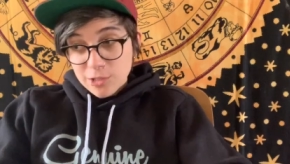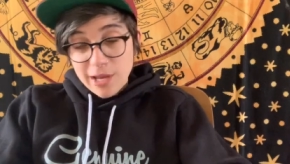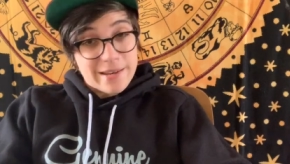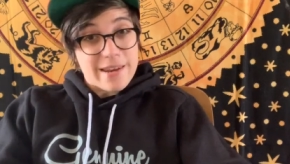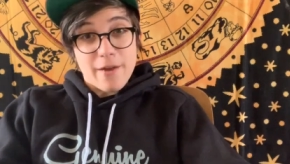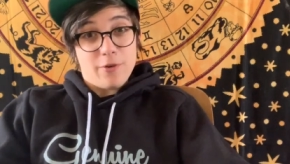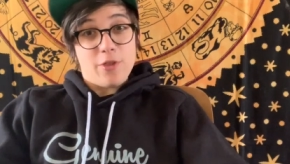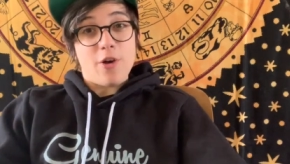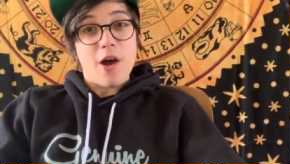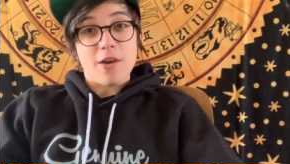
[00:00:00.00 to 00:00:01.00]
which i never
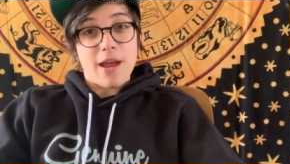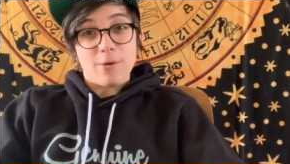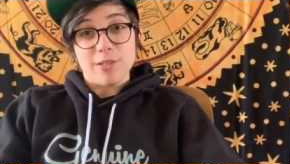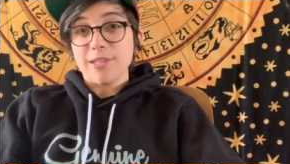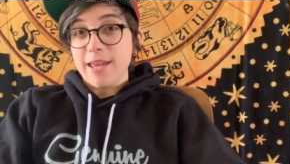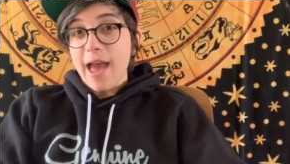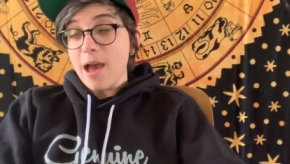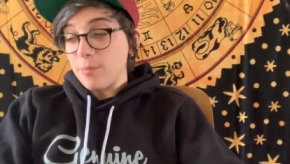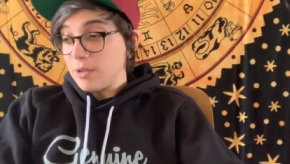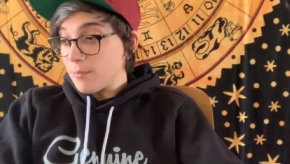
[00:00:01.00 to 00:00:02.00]
thought i would see
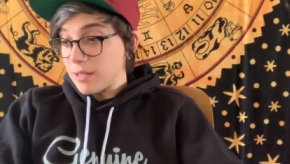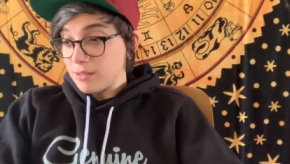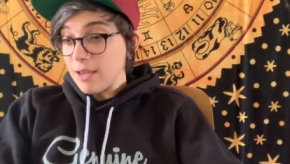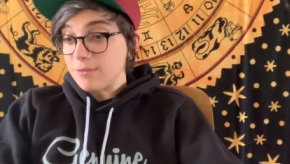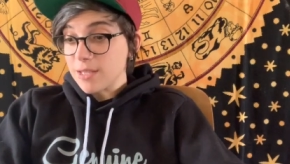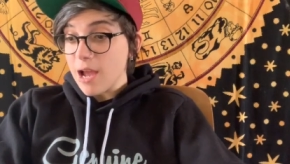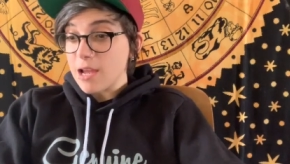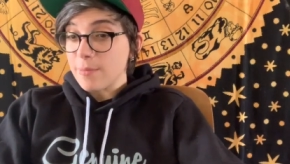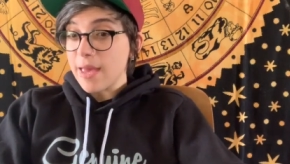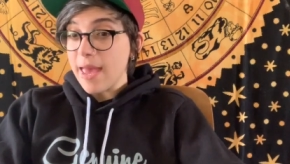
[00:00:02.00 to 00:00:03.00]
happen in my
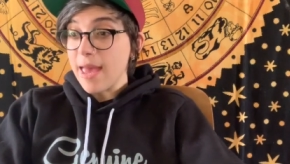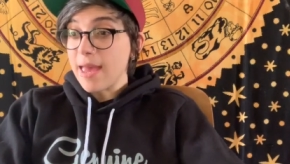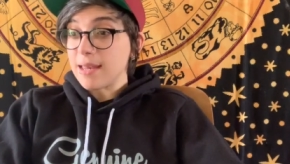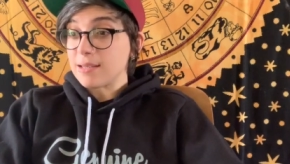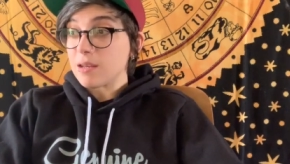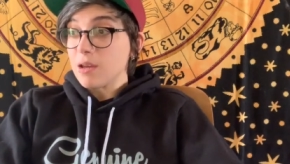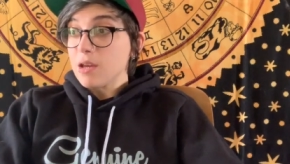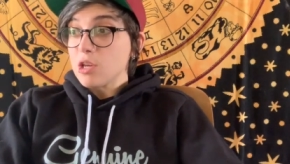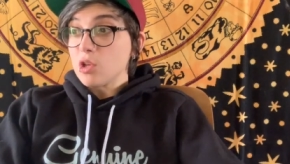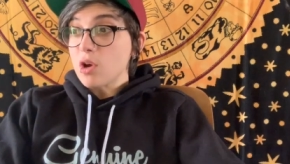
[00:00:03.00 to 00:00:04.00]
lifetime and
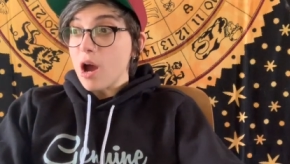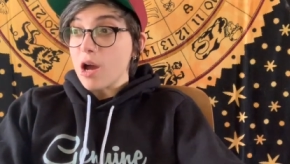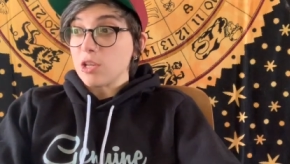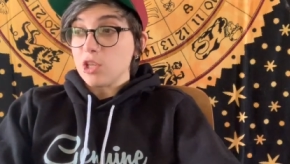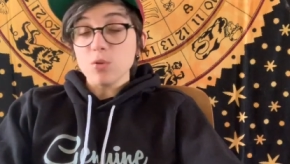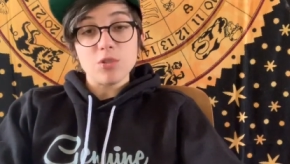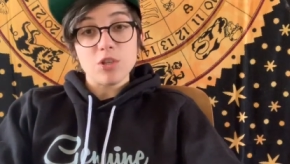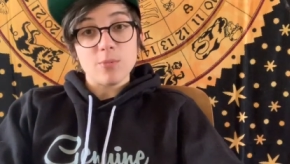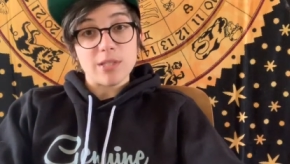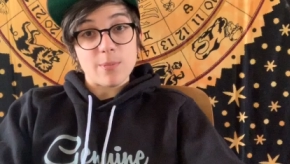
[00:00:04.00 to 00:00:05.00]
on
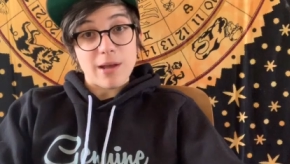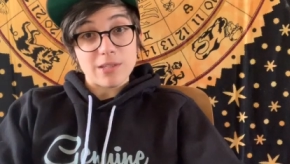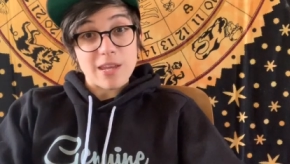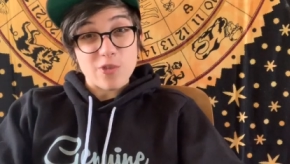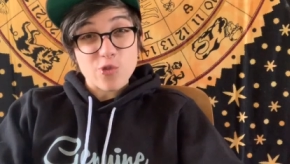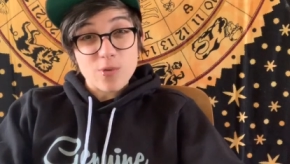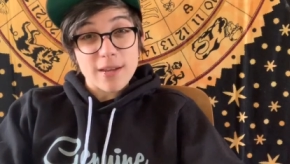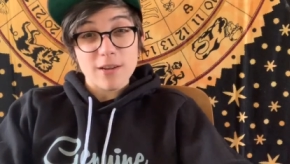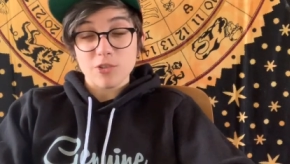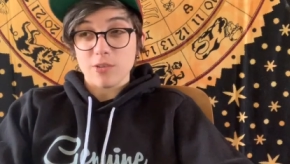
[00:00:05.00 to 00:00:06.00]
youtube it's about to hit
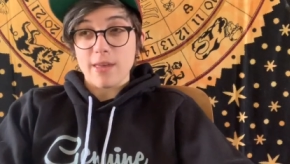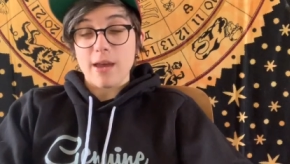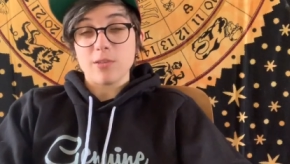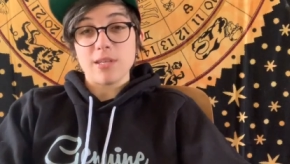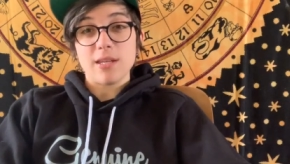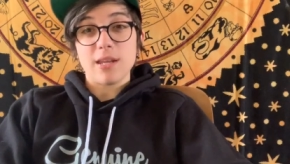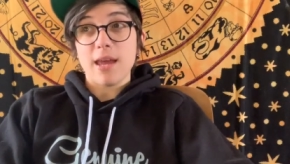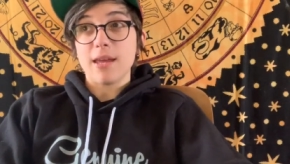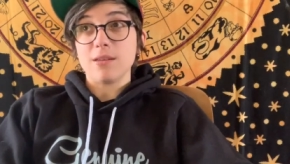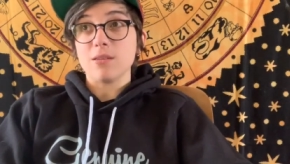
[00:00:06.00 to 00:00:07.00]
300000
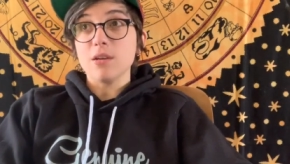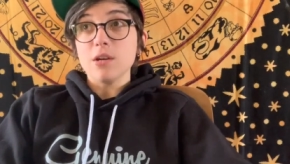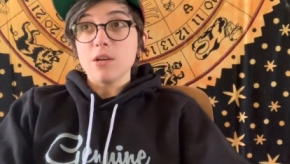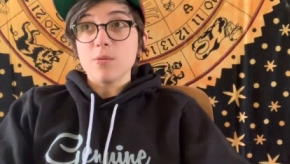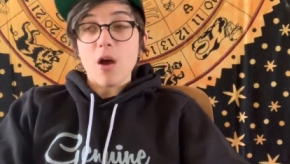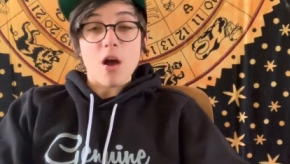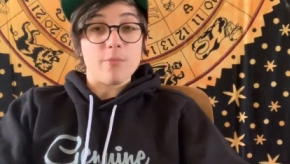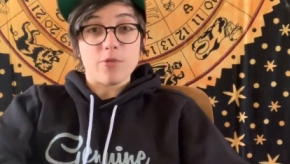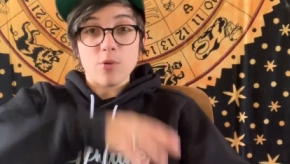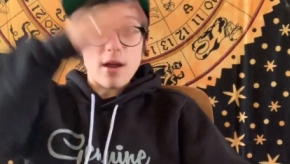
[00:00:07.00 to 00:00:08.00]
and
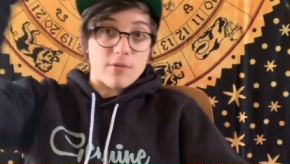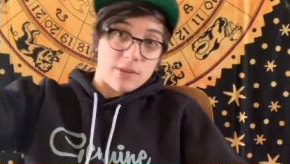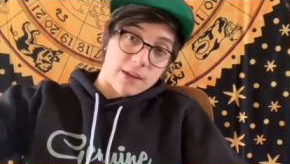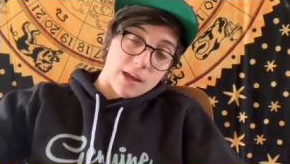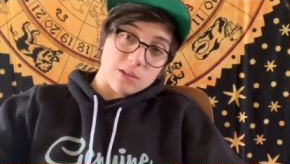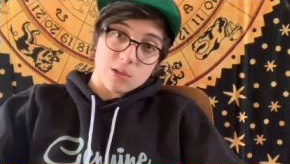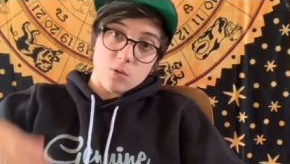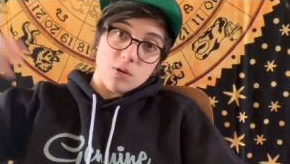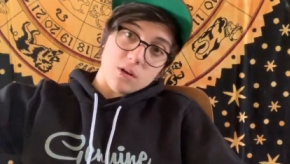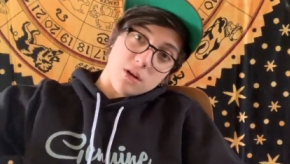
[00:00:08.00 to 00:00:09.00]
um, through everything else
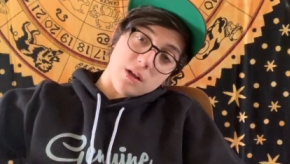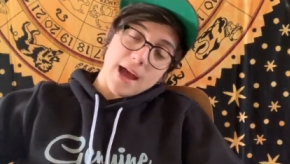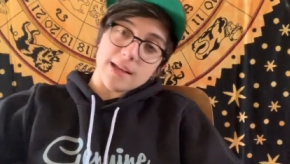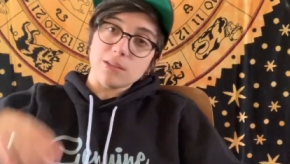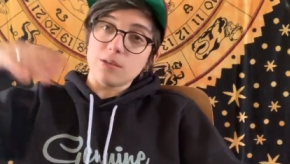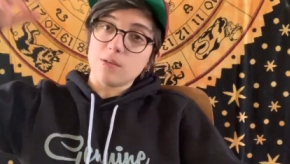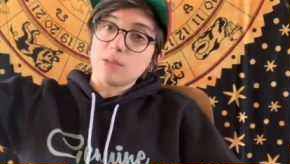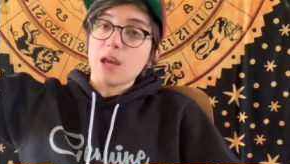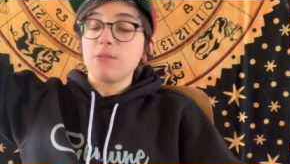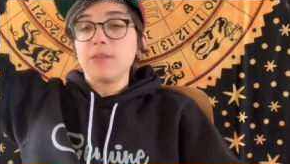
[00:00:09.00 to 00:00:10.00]
google
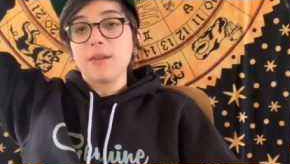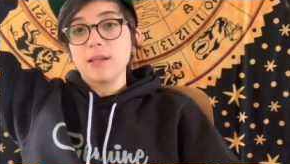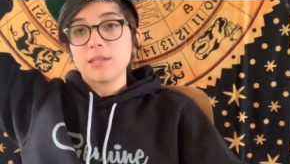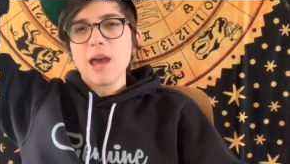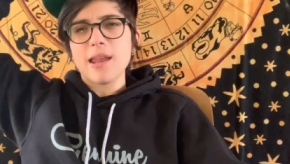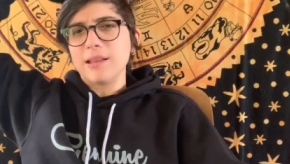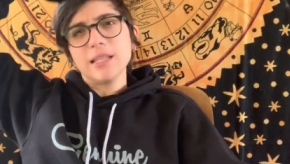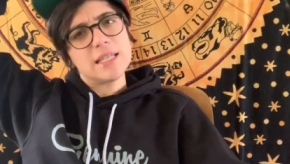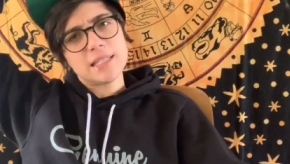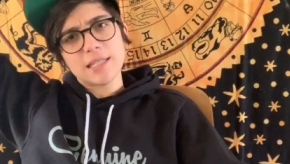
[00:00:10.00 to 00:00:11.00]
itunes everything it's got
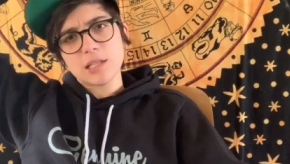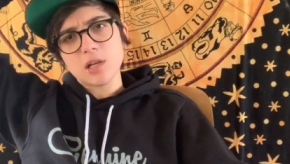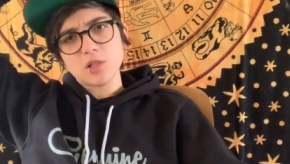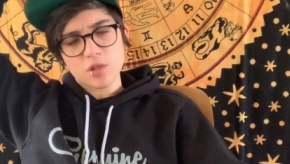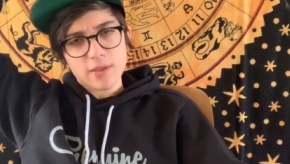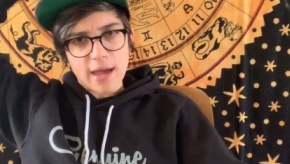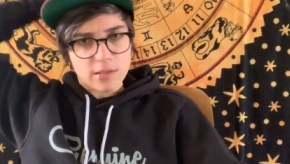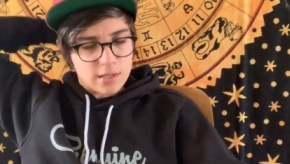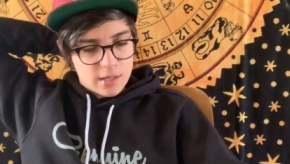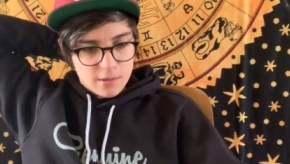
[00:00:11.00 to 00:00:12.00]
at least
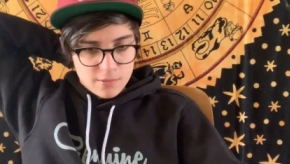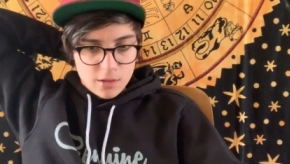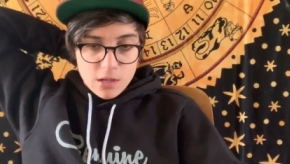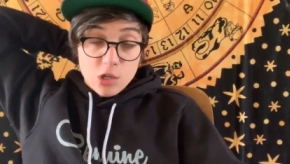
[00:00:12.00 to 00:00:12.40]
600000